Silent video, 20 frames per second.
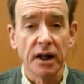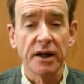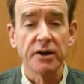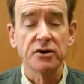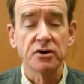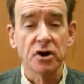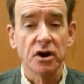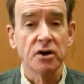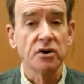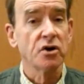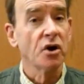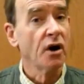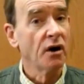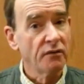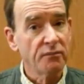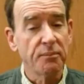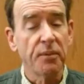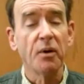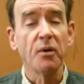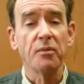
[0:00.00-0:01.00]
the
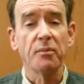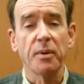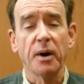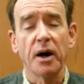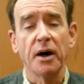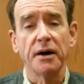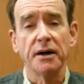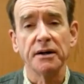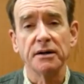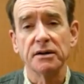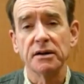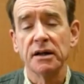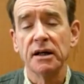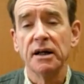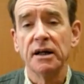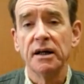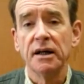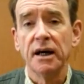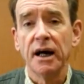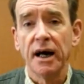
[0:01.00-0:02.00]
legislature of both
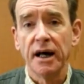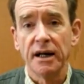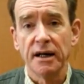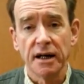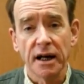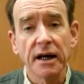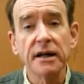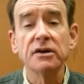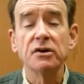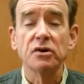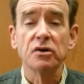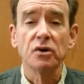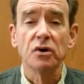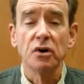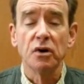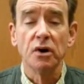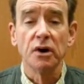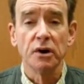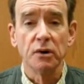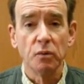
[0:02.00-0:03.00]
parties and a
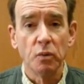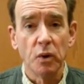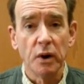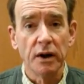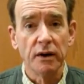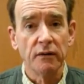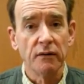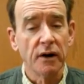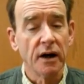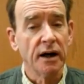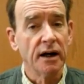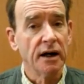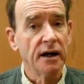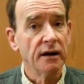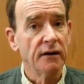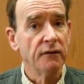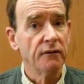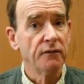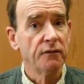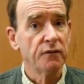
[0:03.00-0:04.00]
nice early win
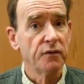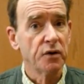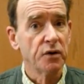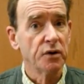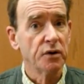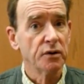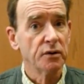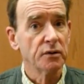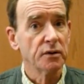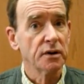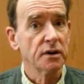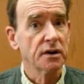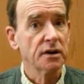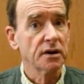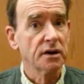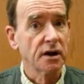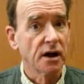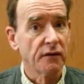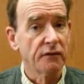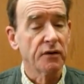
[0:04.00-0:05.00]
uh, for
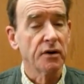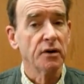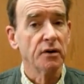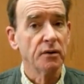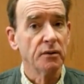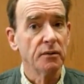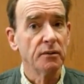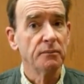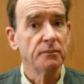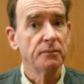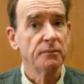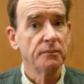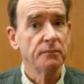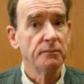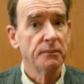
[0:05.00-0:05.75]
Governor